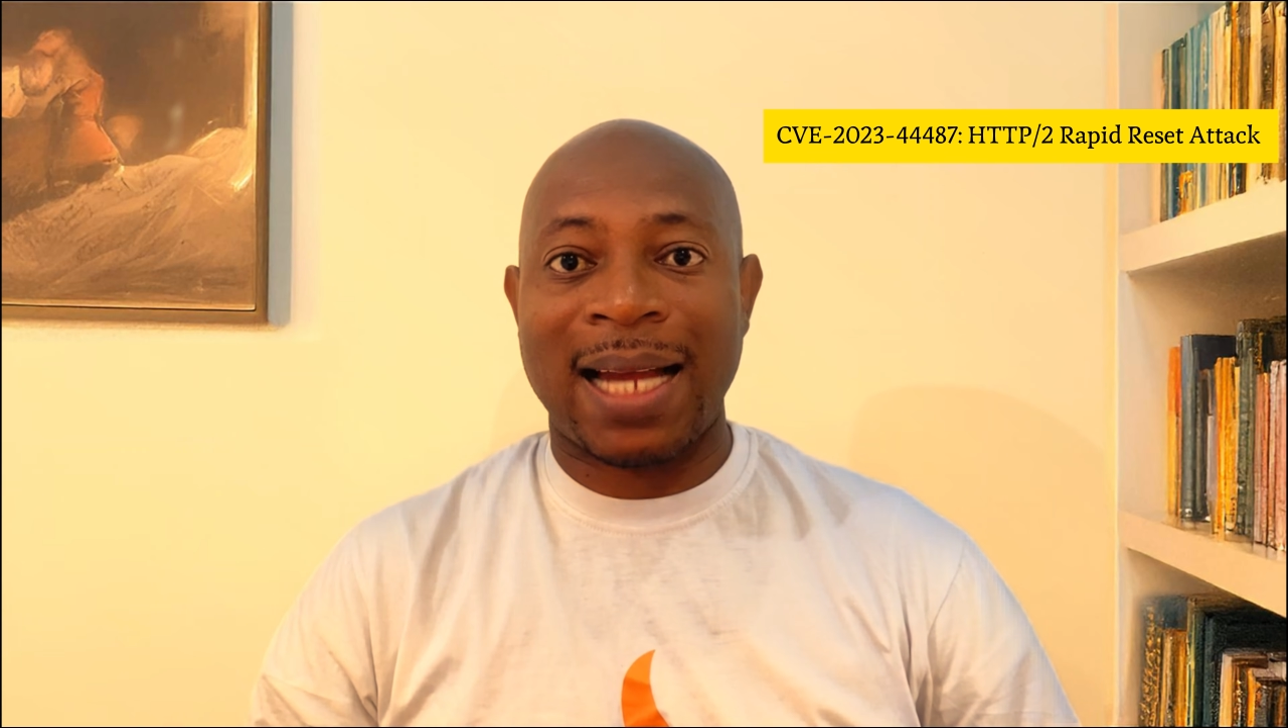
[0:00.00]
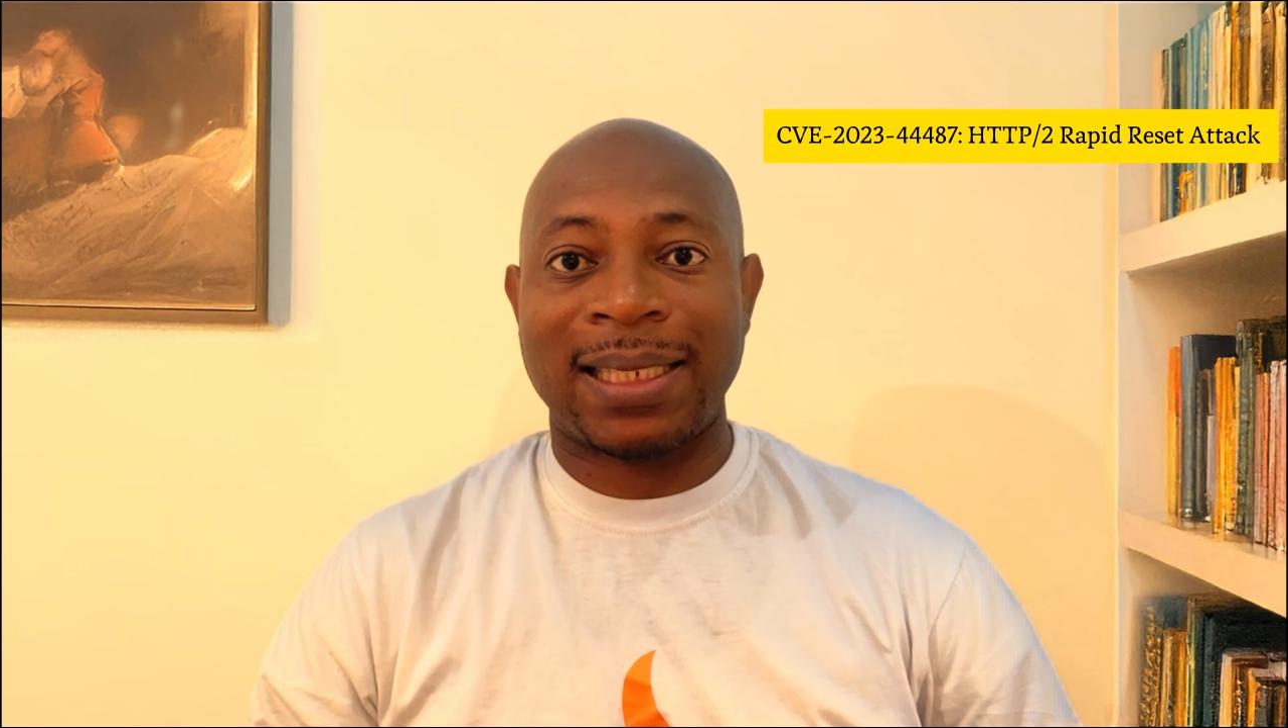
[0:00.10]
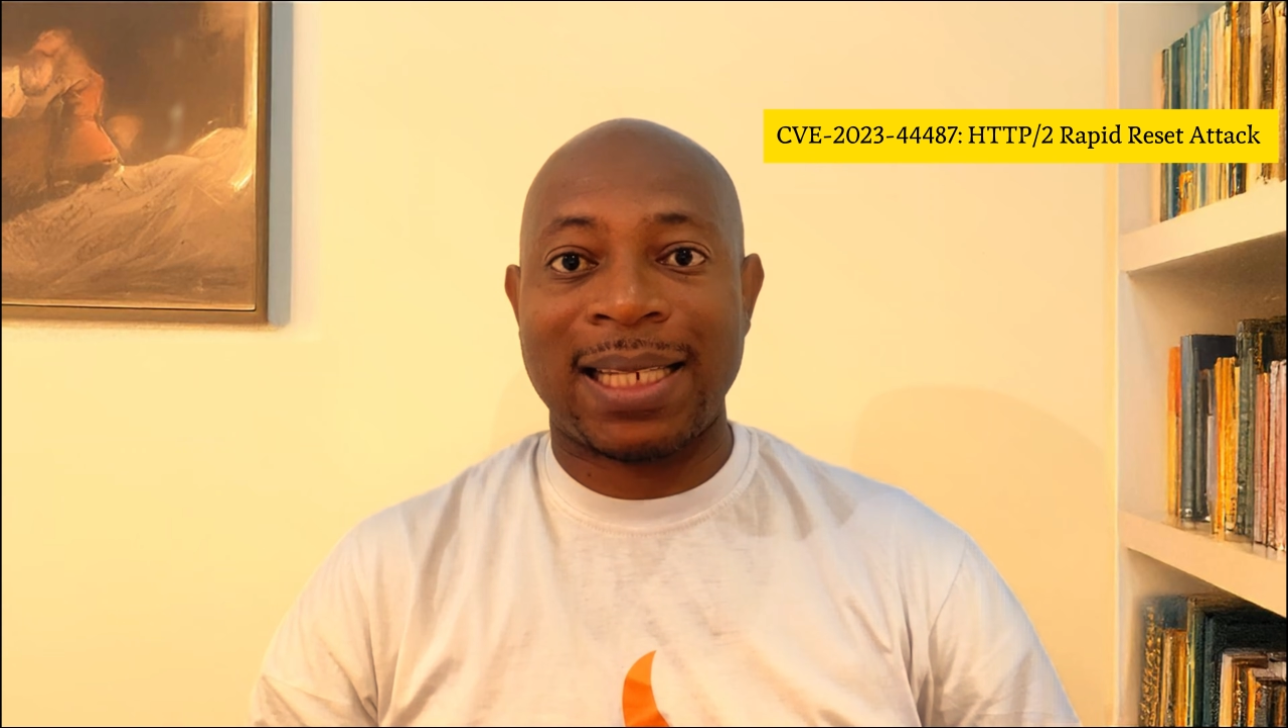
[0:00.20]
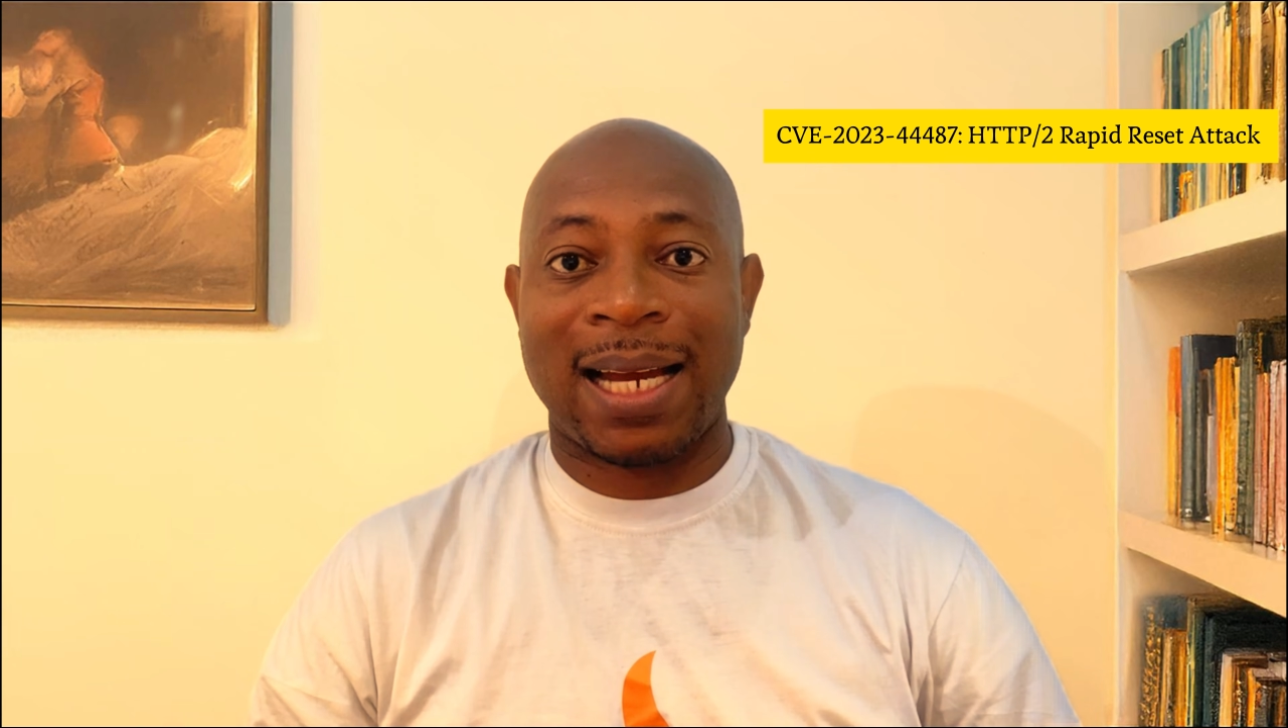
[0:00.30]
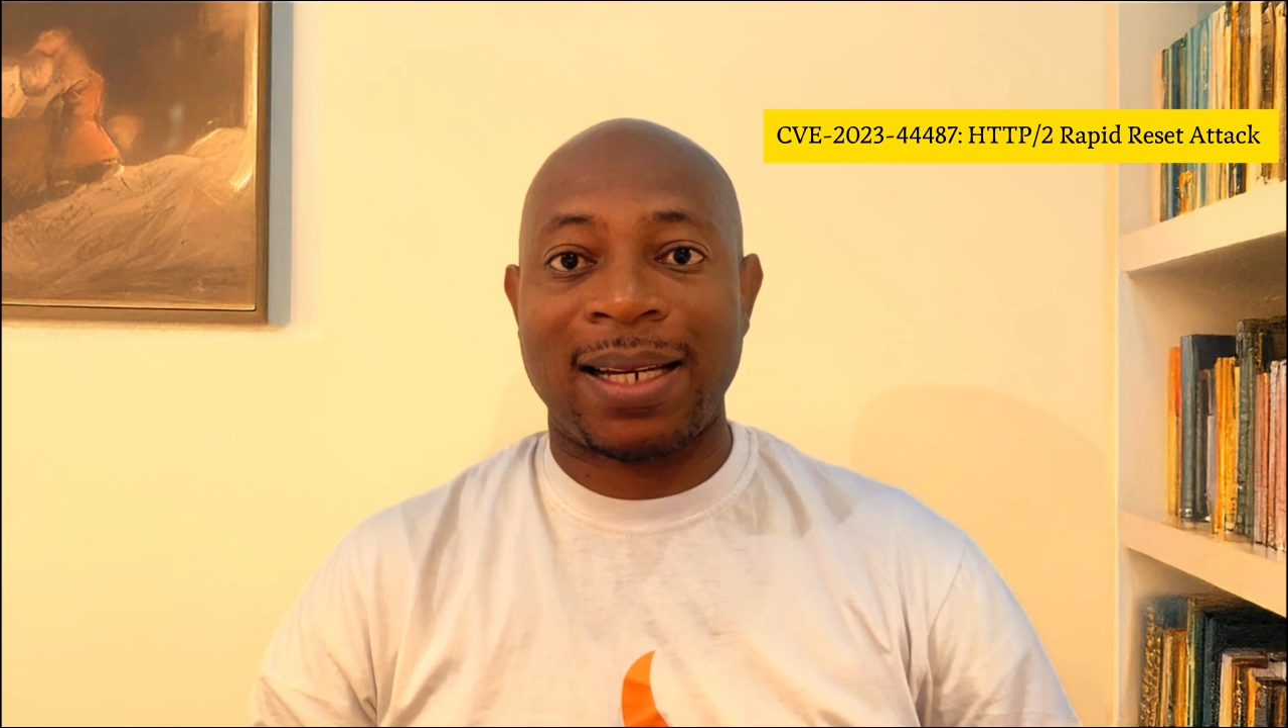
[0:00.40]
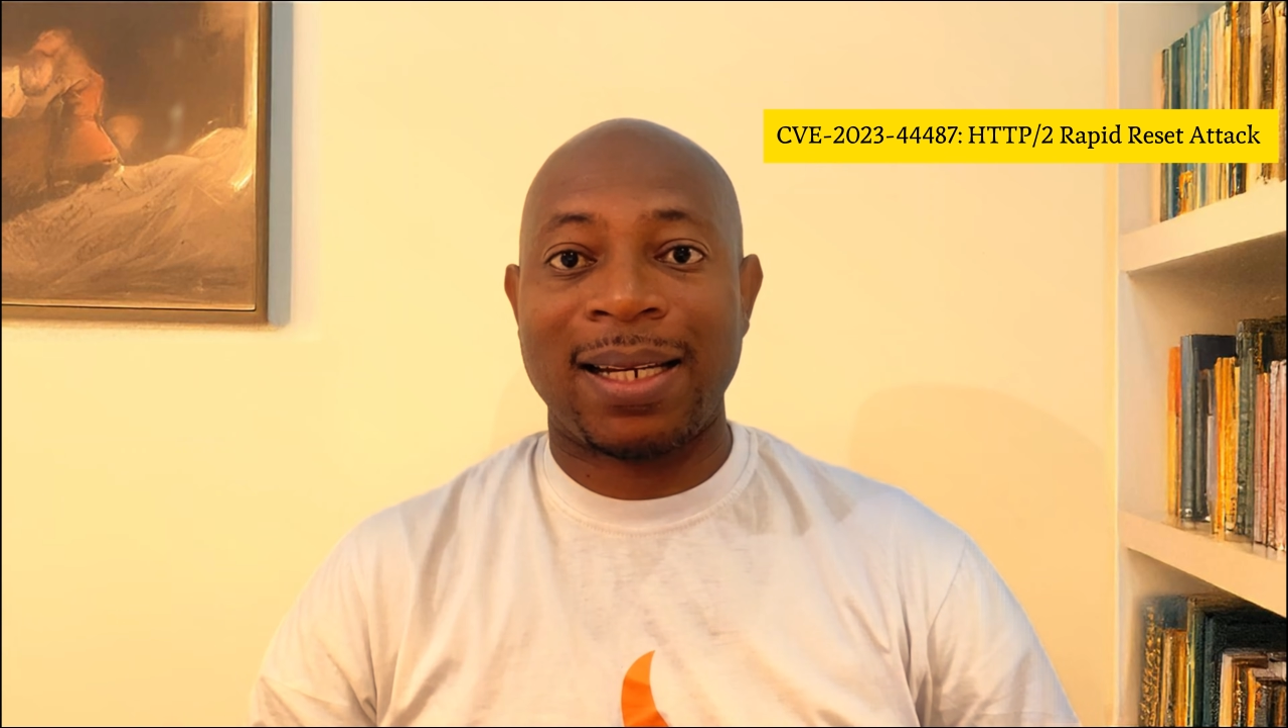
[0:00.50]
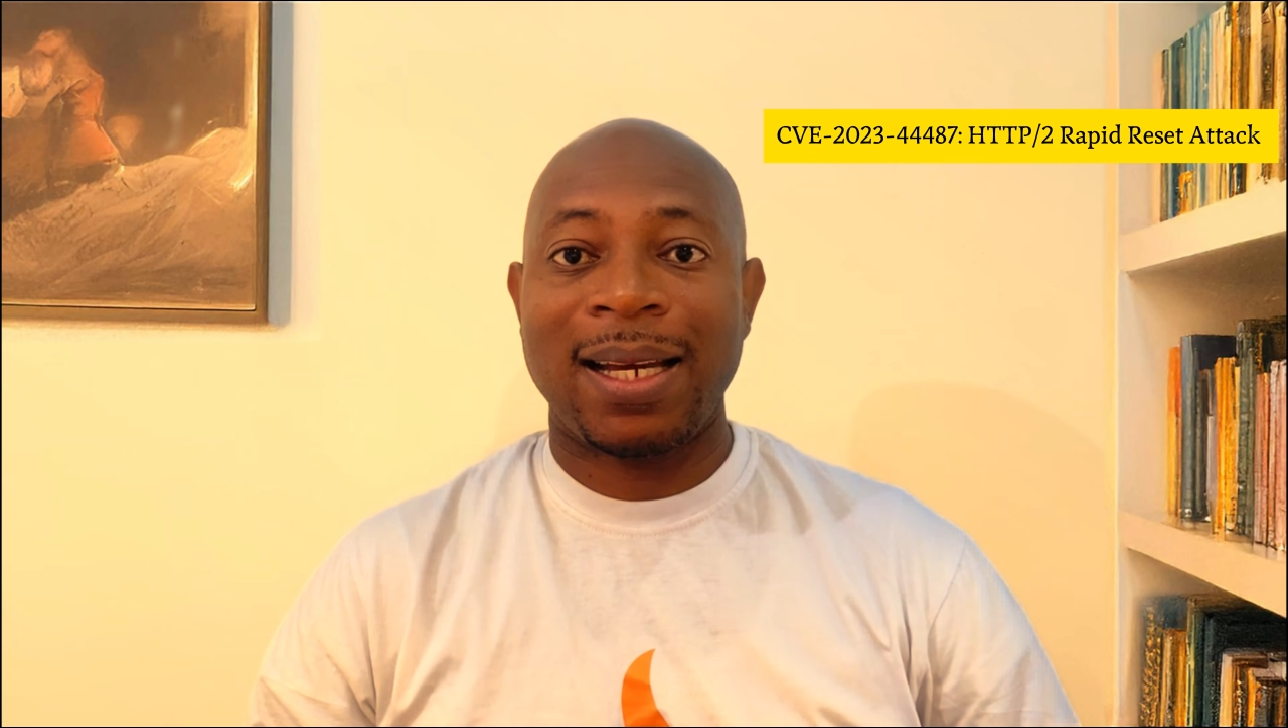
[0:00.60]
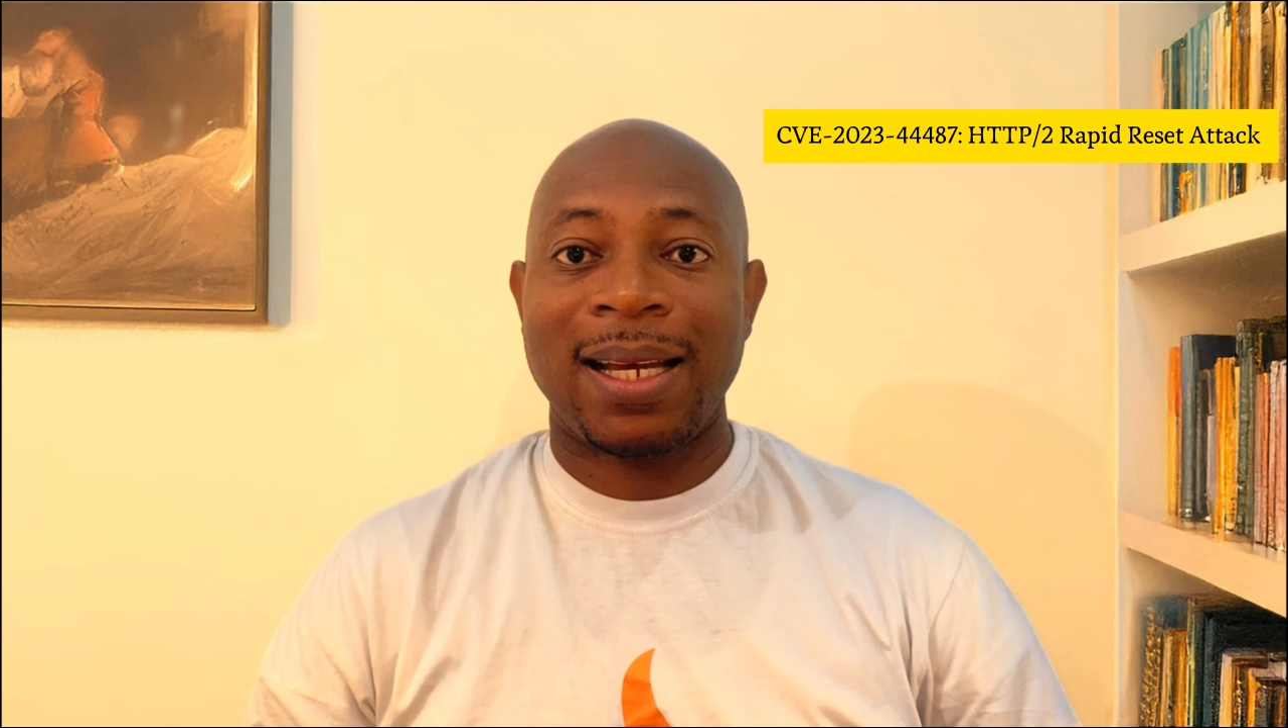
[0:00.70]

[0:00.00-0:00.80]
attack